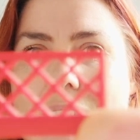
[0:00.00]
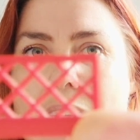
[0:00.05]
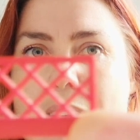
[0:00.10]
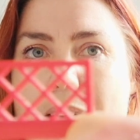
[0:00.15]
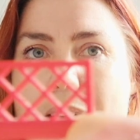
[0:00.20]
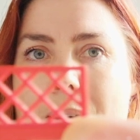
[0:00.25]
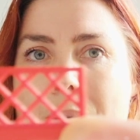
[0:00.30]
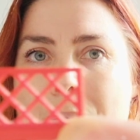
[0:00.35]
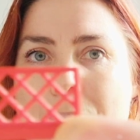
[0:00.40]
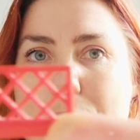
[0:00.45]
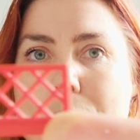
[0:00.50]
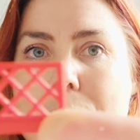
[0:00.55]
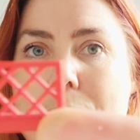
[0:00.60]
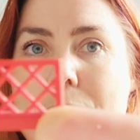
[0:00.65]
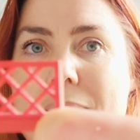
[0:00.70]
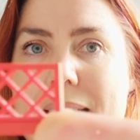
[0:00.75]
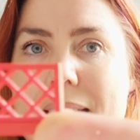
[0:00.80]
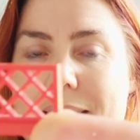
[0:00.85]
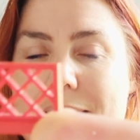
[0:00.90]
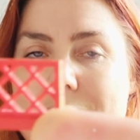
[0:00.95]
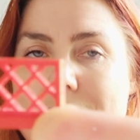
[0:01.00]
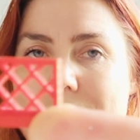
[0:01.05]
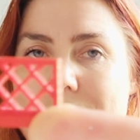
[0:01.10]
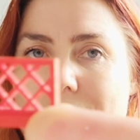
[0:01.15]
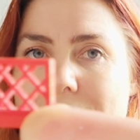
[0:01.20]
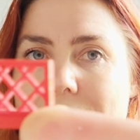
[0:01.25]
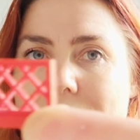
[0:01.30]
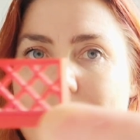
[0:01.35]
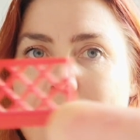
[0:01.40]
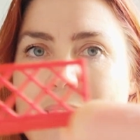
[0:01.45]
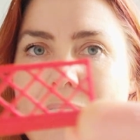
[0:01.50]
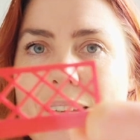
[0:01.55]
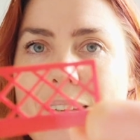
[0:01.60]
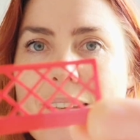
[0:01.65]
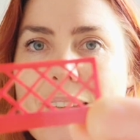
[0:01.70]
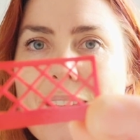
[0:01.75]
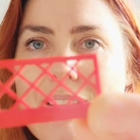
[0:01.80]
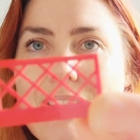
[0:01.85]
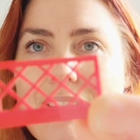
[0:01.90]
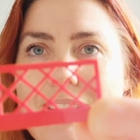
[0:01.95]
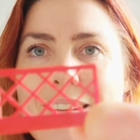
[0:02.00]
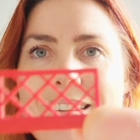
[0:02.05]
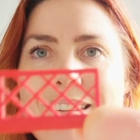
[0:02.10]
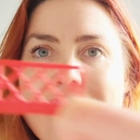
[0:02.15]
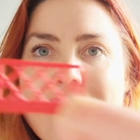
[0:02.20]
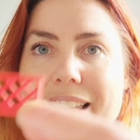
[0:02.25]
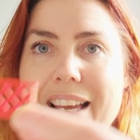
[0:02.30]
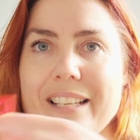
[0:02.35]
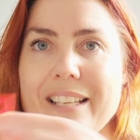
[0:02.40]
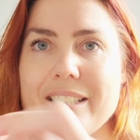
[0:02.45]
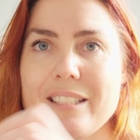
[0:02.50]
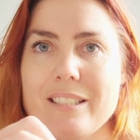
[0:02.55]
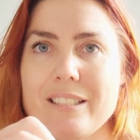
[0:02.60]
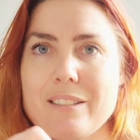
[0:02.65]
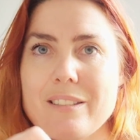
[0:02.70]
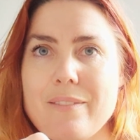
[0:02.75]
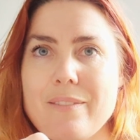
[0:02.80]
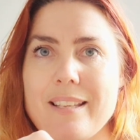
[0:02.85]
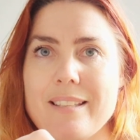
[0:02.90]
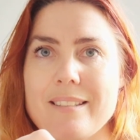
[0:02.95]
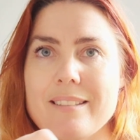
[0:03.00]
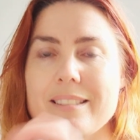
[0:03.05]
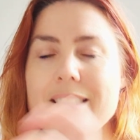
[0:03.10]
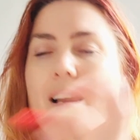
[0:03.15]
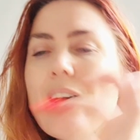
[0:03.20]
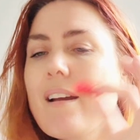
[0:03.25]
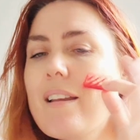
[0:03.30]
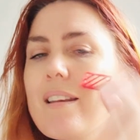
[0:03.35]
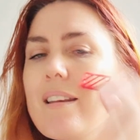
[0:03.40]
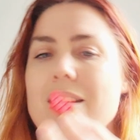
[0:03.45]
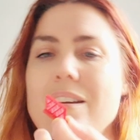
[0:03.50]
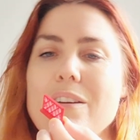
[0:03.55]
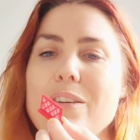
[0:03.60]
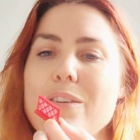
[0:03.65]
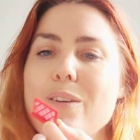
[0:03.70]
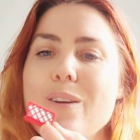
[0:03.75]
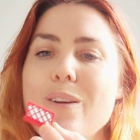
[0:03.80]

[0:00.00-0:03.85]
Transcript: amazing lattice fence. Now I know